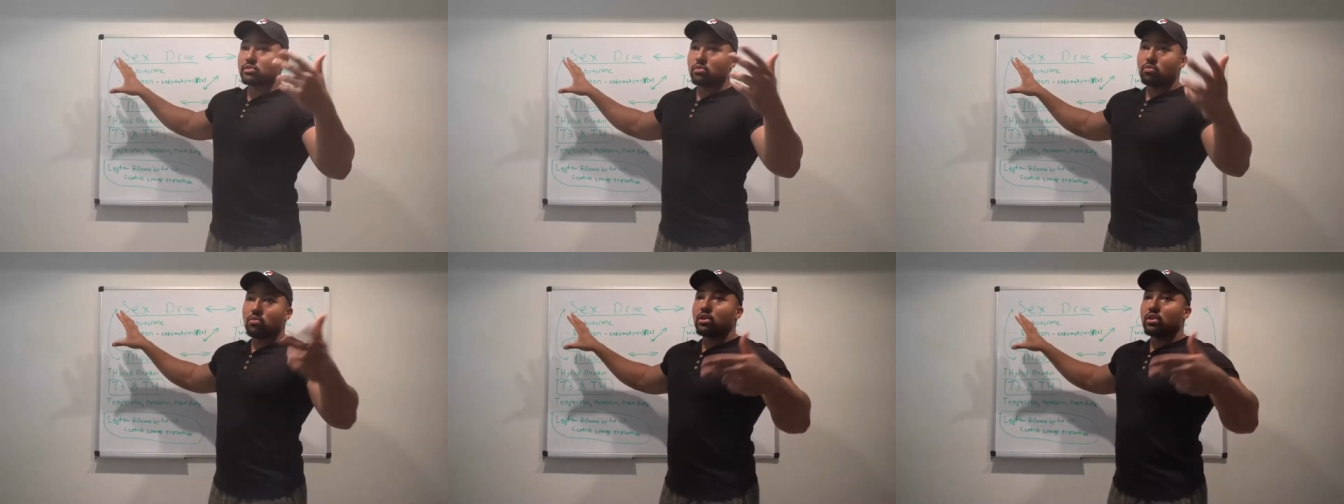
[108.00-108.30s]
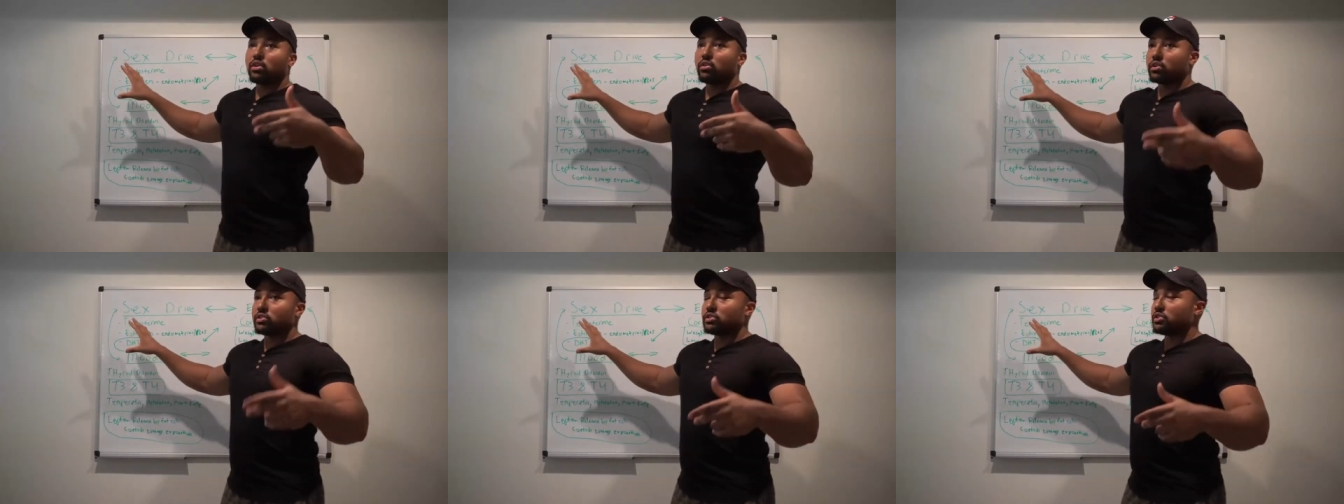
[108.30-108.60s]
a one
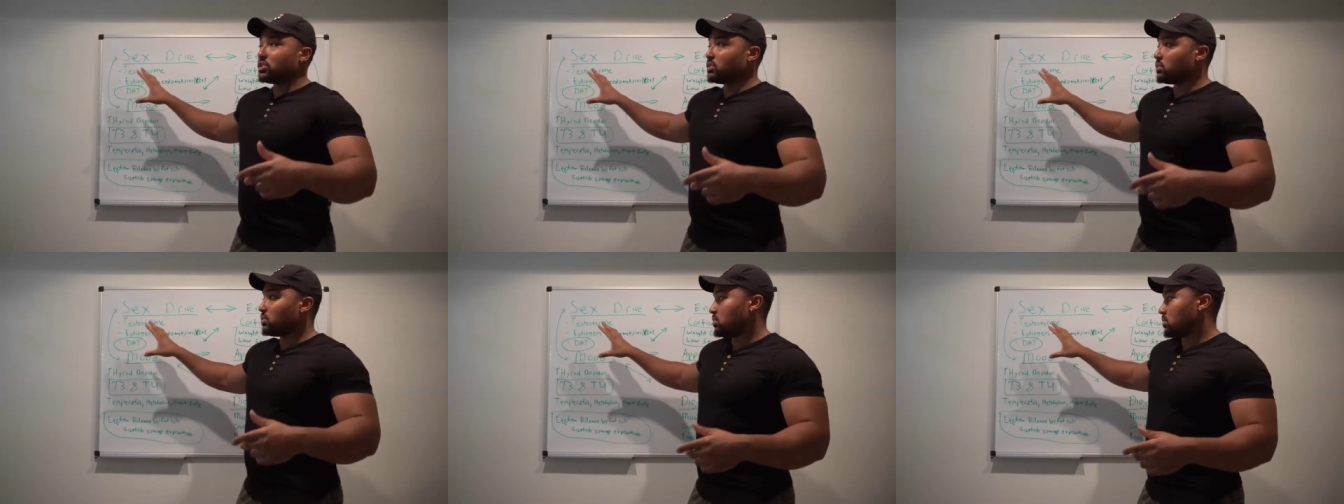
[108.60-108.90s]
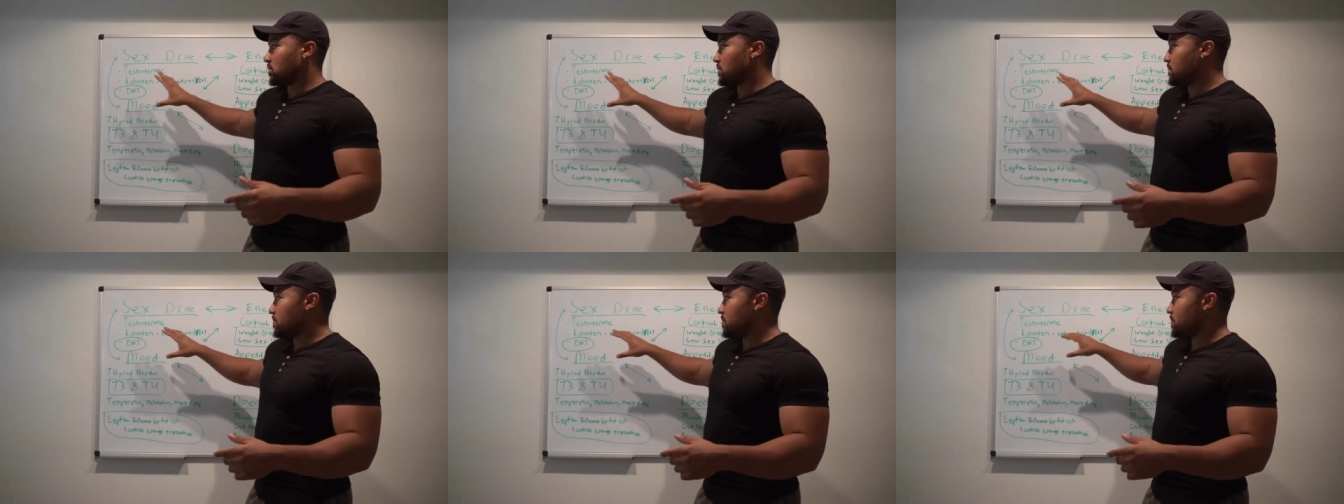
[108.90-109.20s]
or a two,
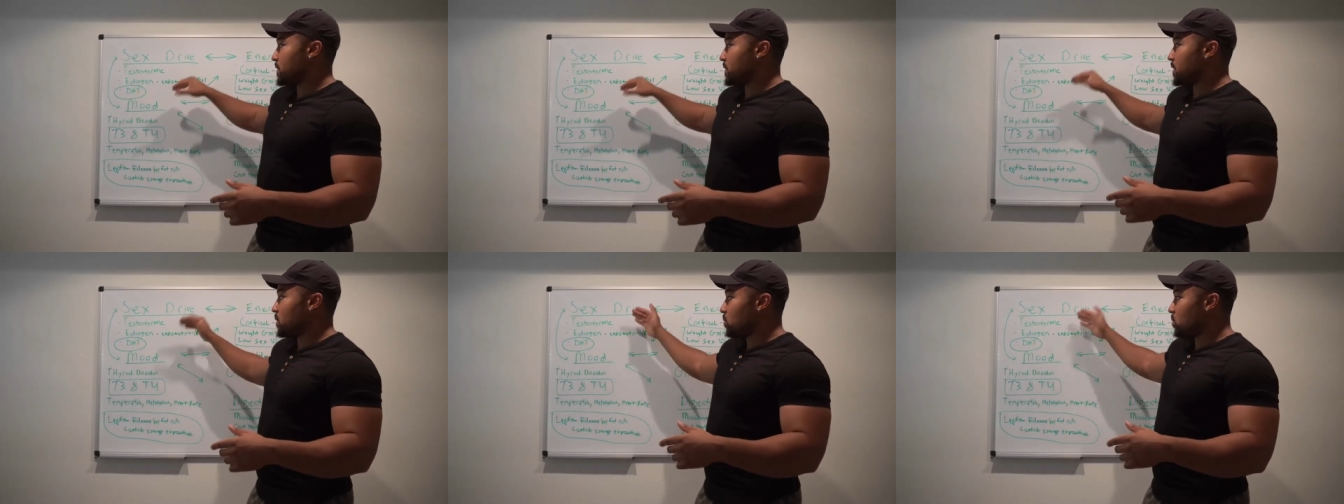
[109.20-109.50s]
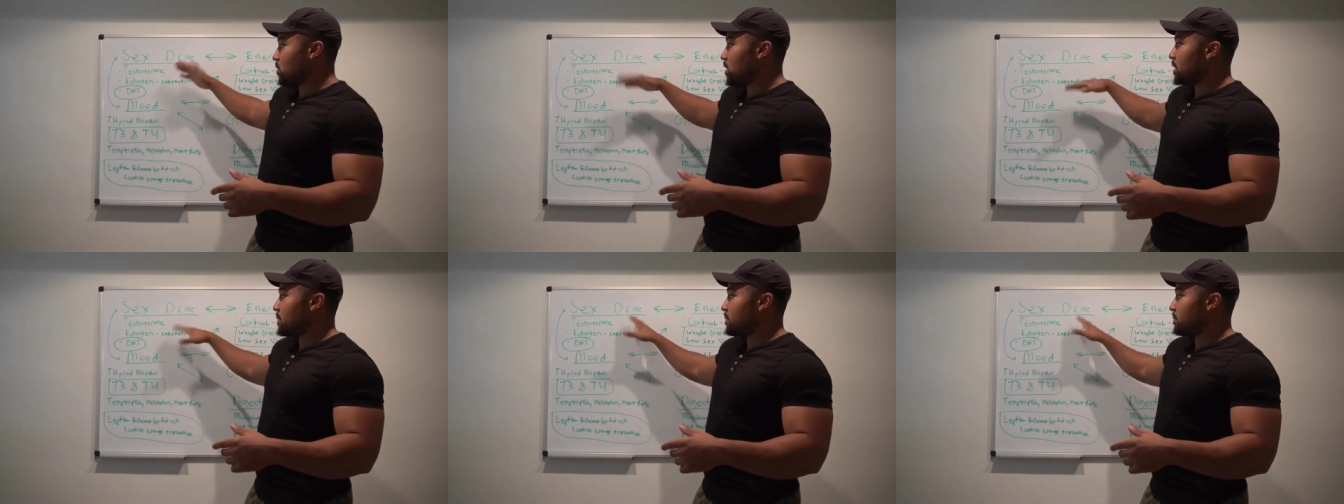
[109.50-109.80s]
then
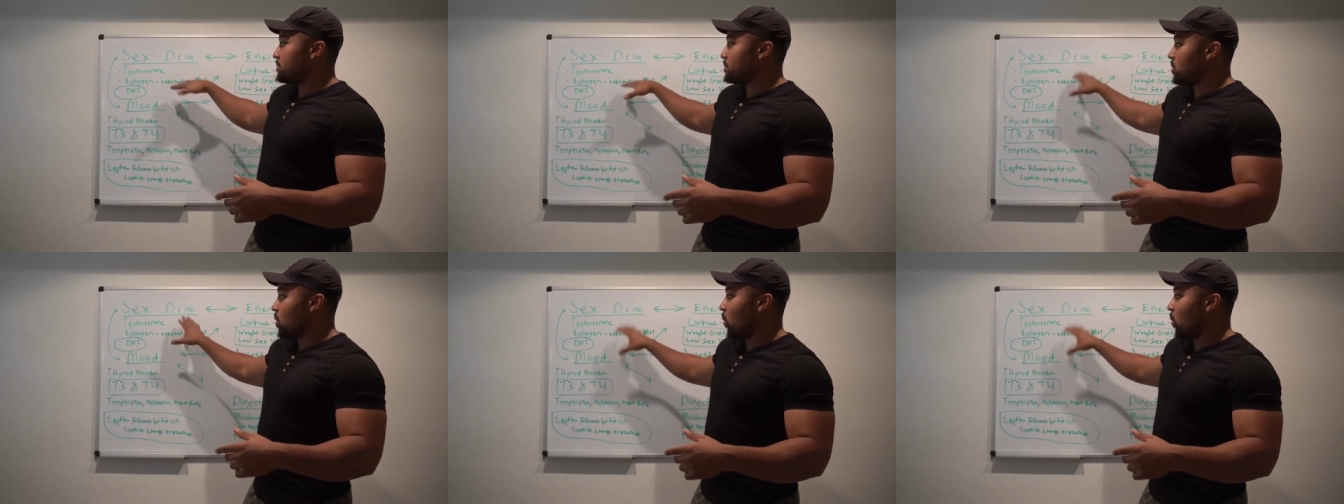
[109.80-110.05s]
what